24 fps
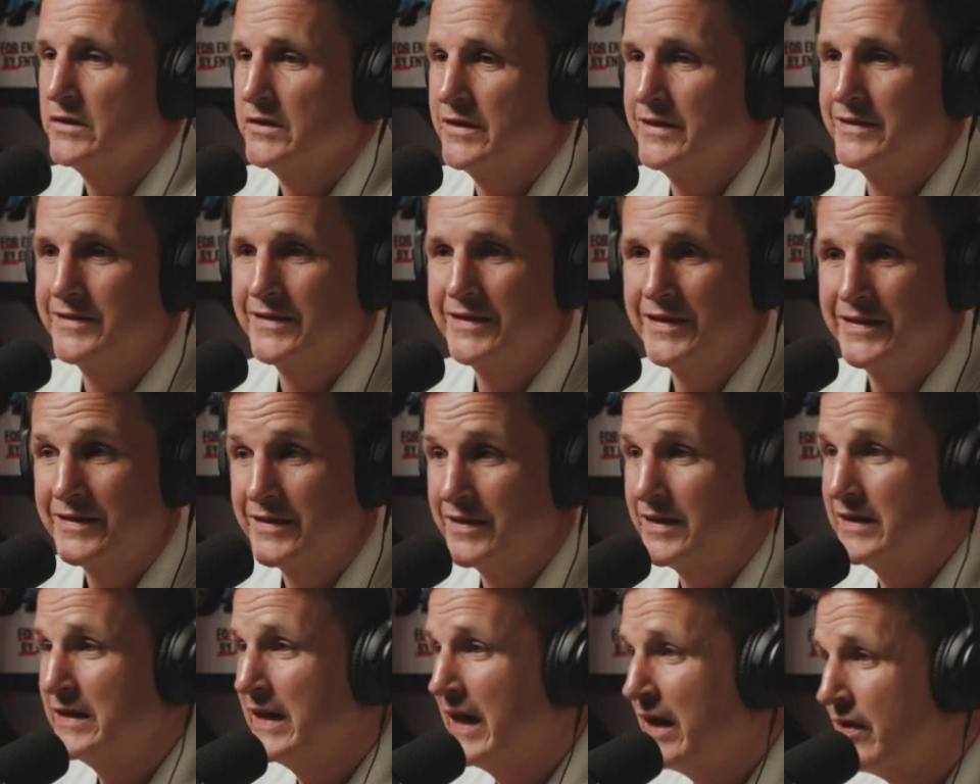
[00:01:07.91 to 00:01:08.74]
Let's get
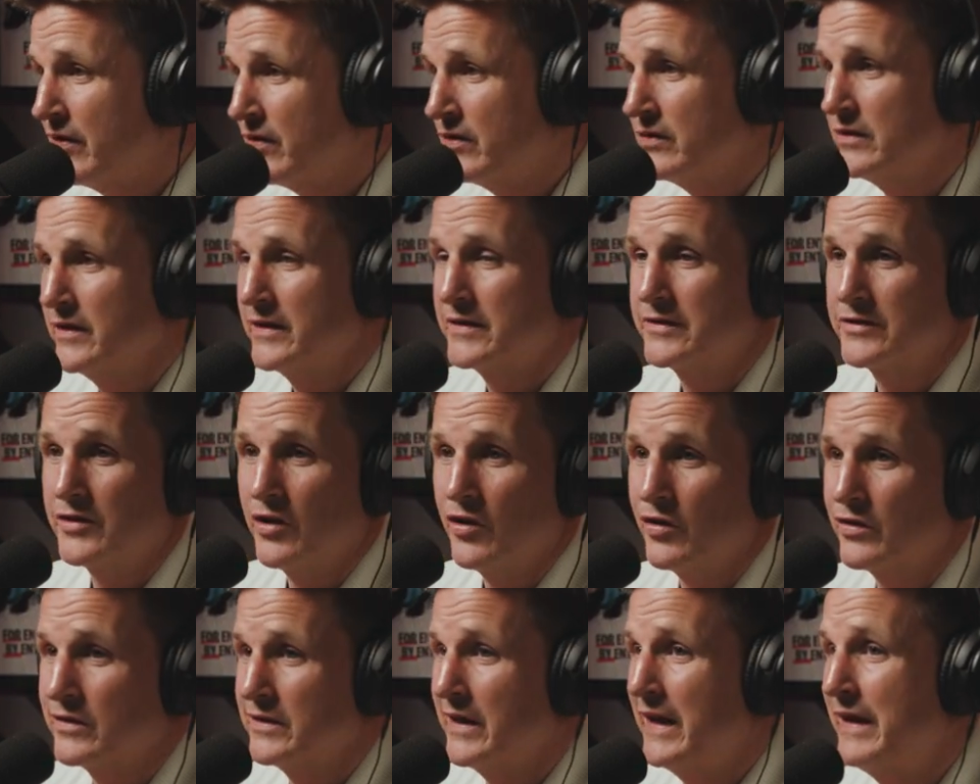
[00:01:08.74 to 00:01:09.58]
together. Let's
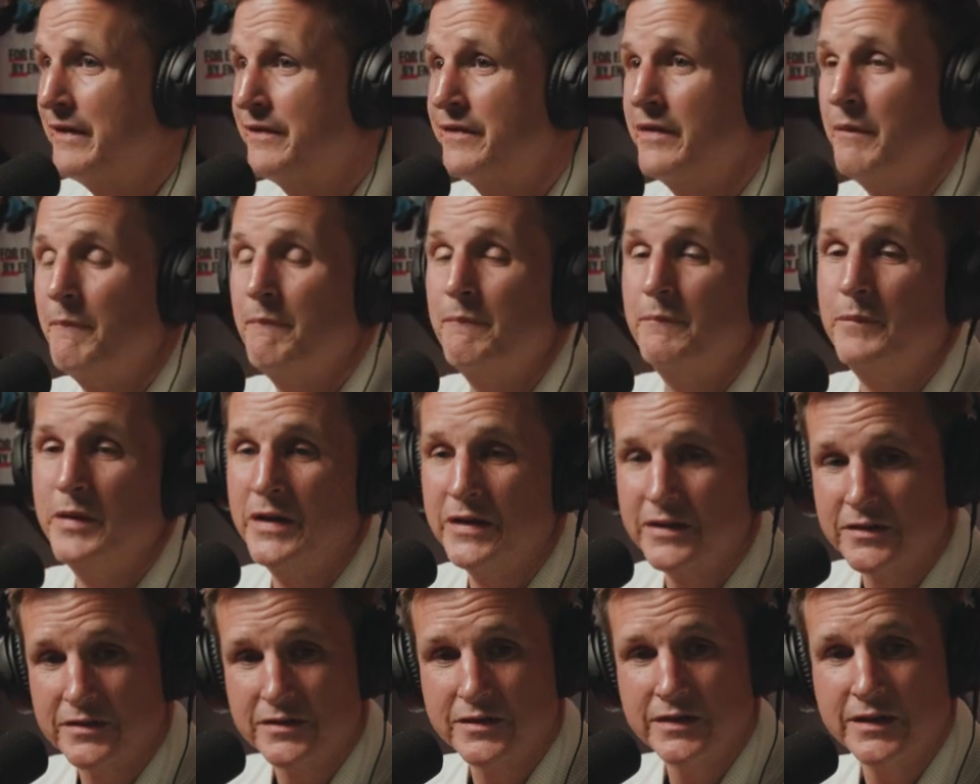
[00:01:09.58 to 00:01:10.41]
talk life and
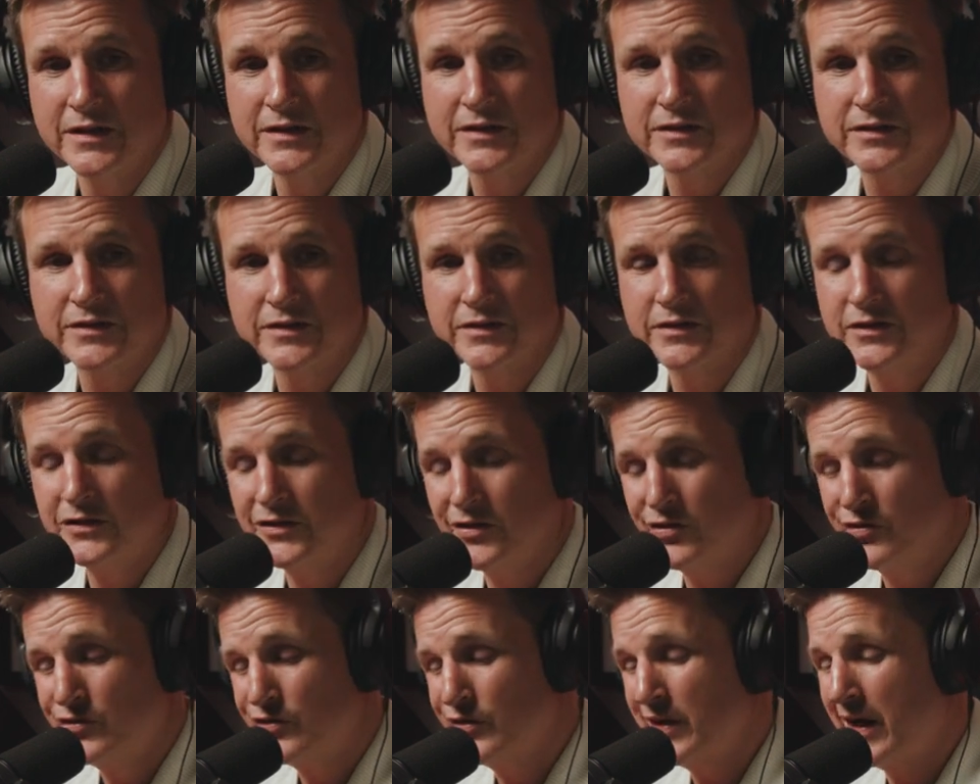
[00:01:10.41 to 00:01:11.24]
business. You
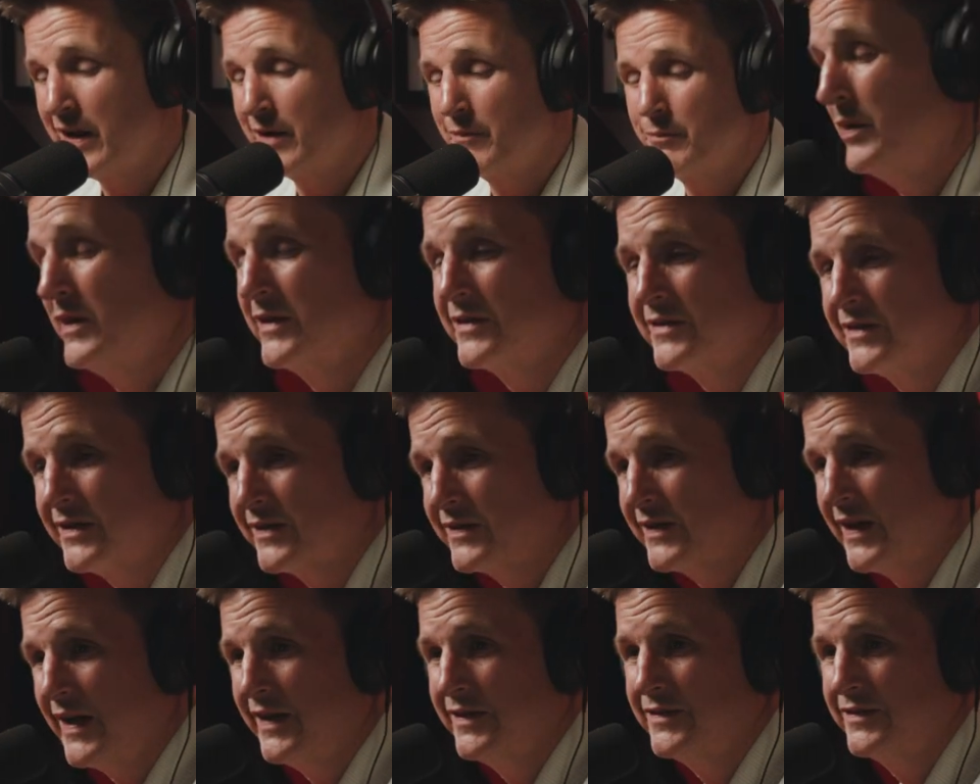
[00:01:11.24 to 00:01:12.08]
know, you got a
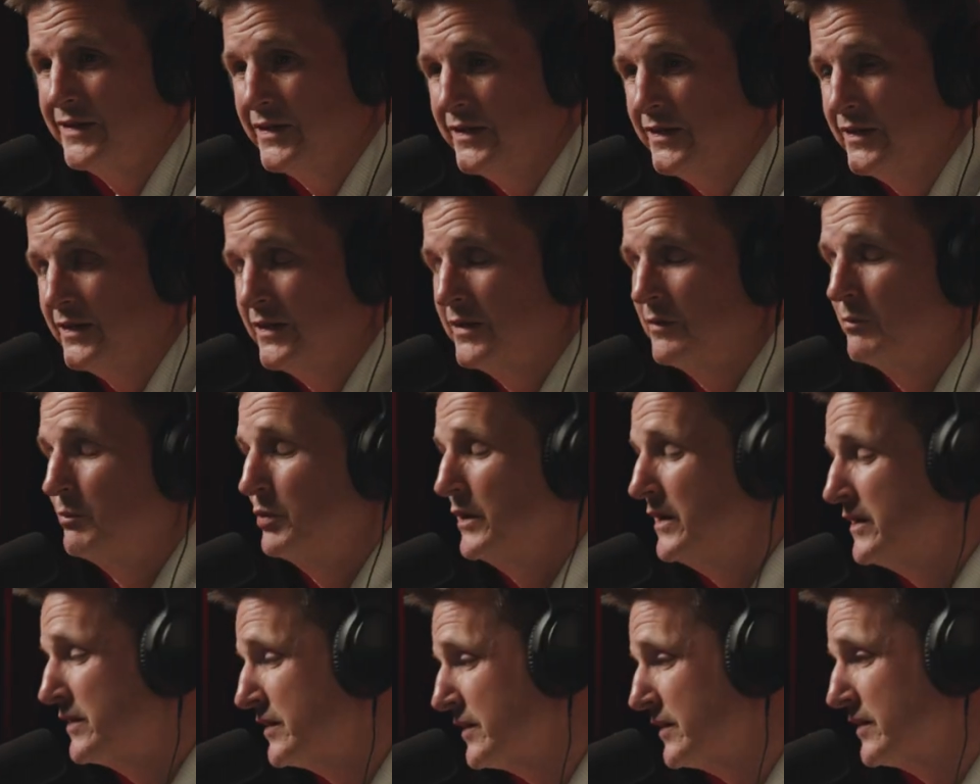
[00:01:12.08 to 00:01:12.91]
business idea,
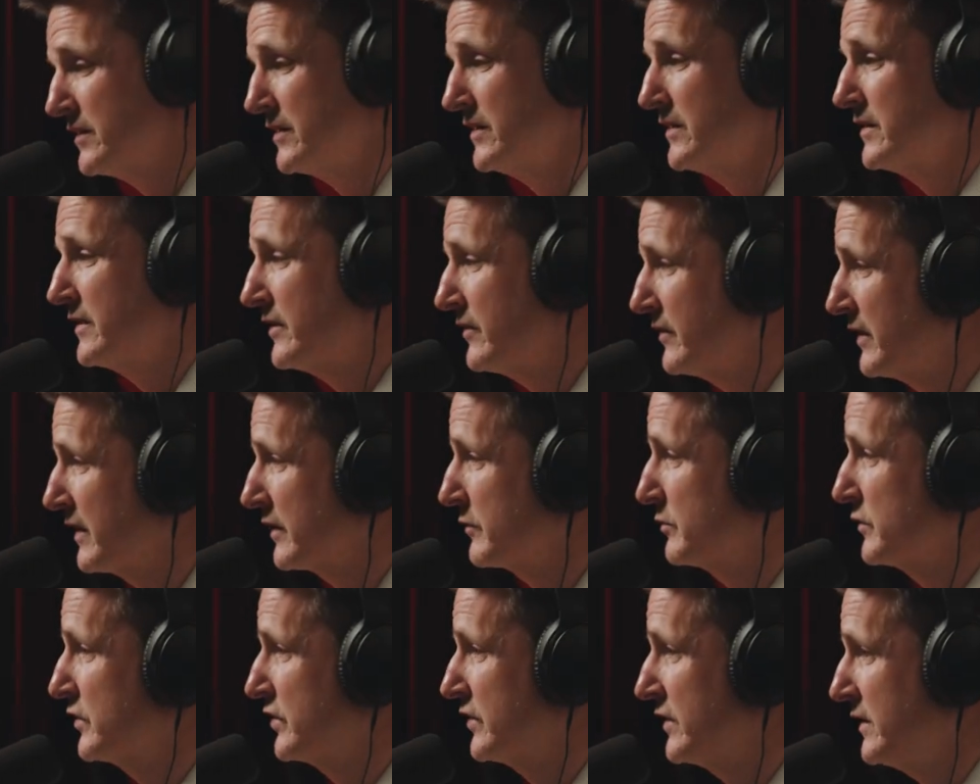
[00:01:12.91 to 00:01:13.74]
pitch us at
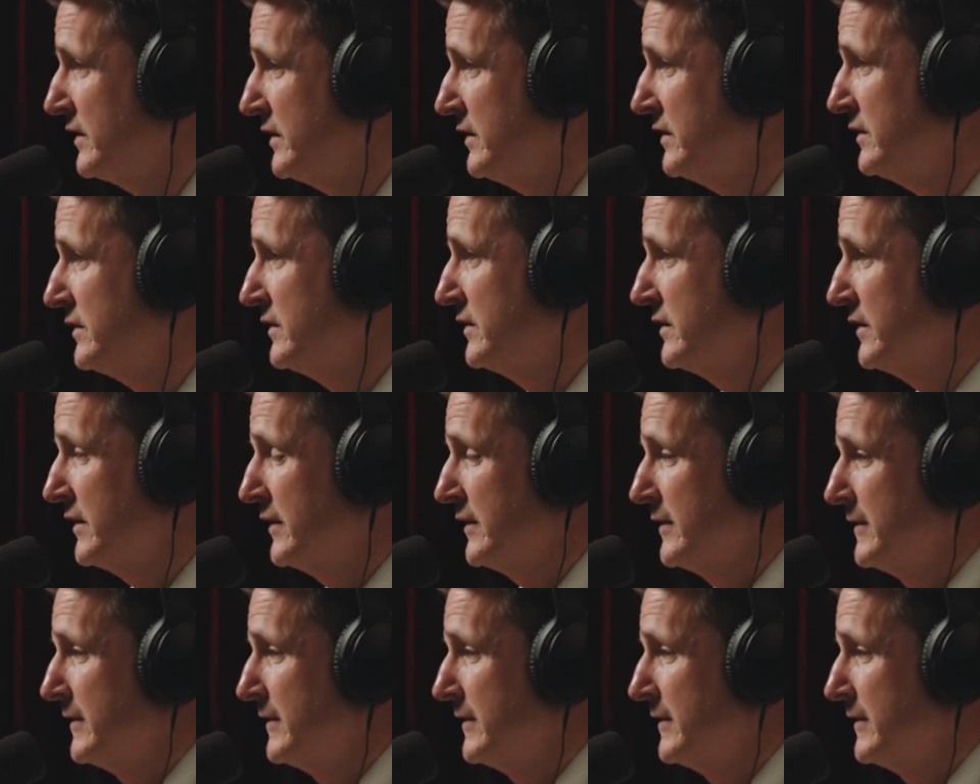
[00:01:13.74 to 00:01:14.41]
Dyrdek Machine.